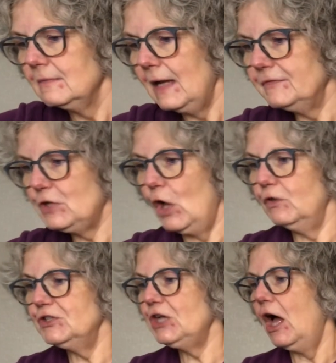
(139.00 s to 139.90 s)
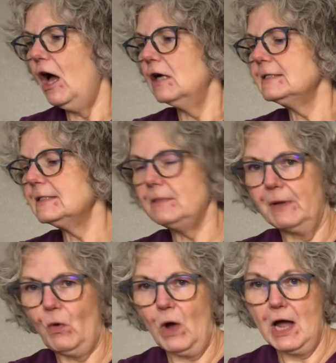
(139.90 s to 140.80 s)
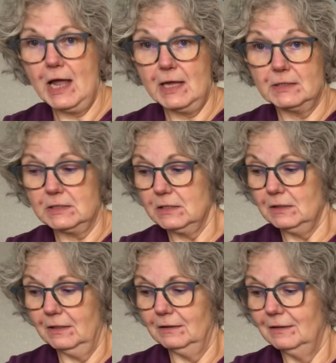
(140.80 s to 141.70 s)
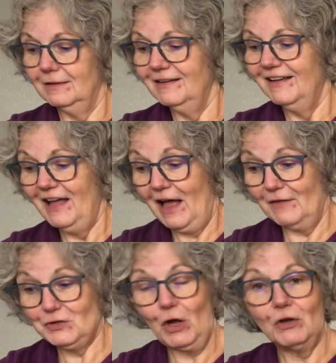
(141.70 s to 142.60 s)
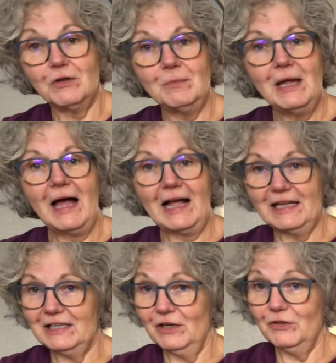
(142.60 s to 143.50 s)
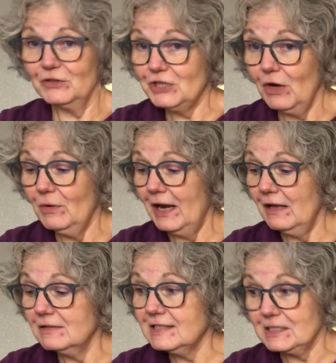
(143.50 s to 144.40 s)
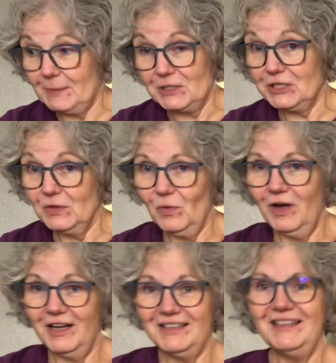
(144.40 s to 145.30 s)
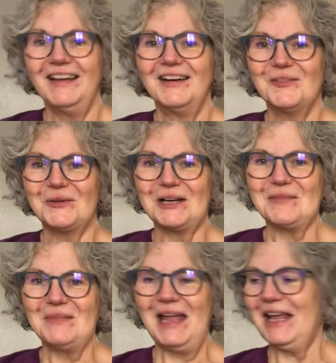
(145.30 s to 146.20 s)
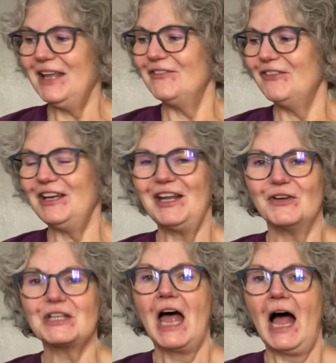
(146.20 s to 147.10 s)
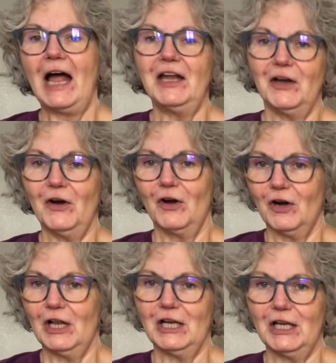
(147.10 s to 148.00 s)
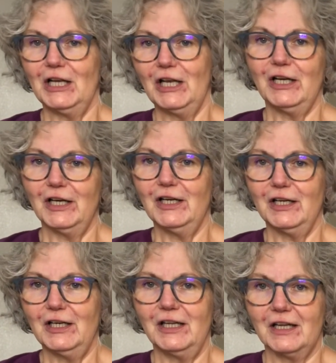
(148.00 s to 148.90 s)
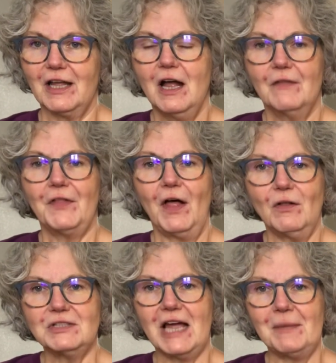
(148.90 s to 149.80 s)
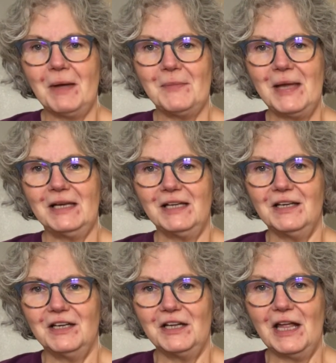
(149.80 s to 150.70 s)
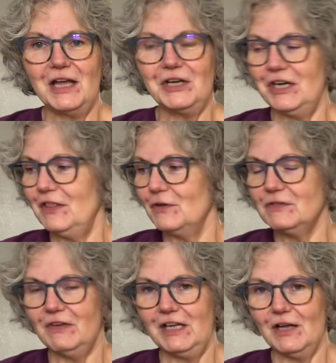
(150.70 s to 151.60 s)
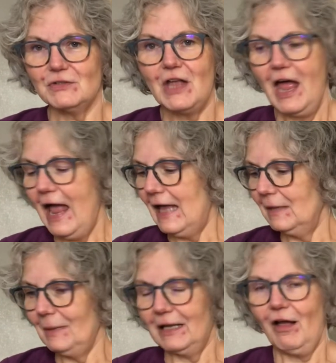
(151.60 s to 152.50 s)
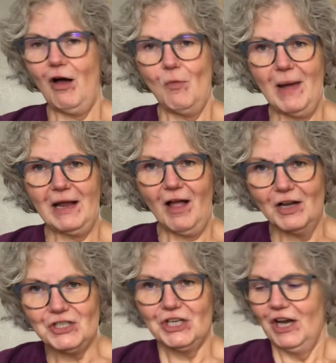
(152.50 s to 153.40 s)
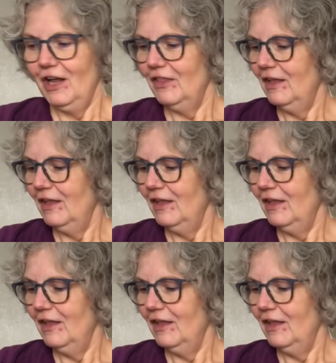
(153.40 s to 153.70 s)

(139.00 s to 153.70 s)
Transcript: I've told the dogs to be quiet. I've told them I can hear their toenails, especially the one, when I'm making videos. I hear click, click, click, click, click, click the whole time I'm editing those videos. And I'm like, oh my gosh,